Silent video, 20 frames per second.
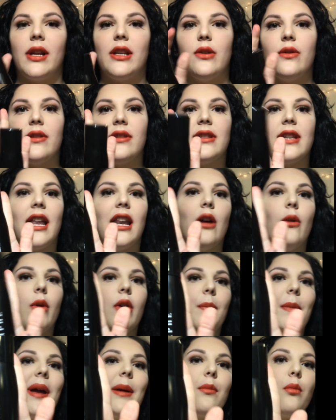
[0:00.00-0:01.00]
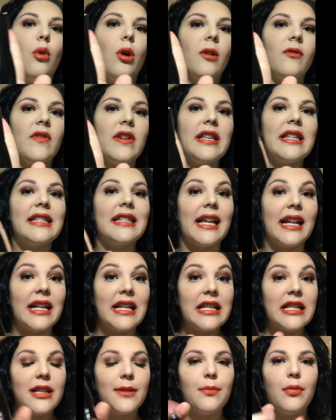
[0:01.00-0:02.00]
to set it with my Morphe
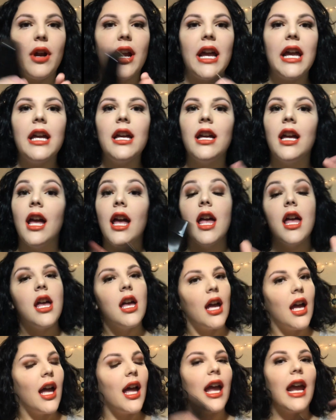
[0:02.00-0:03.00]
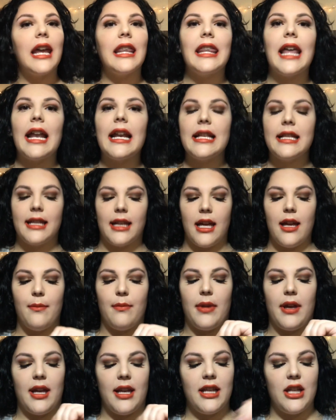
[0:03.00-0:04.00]
setting spray. And that is it,
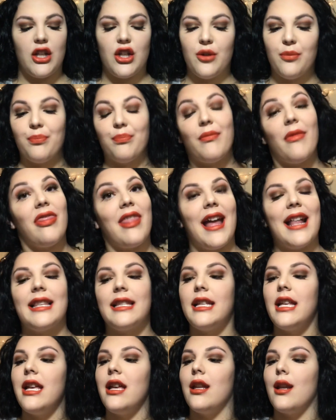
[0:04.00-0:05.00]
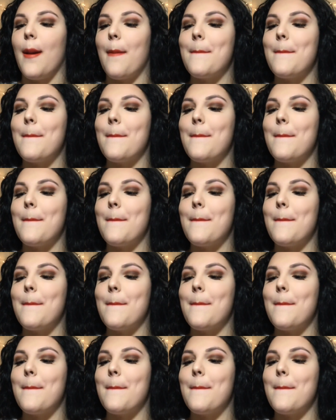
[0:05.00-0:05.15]
bitch. That's it.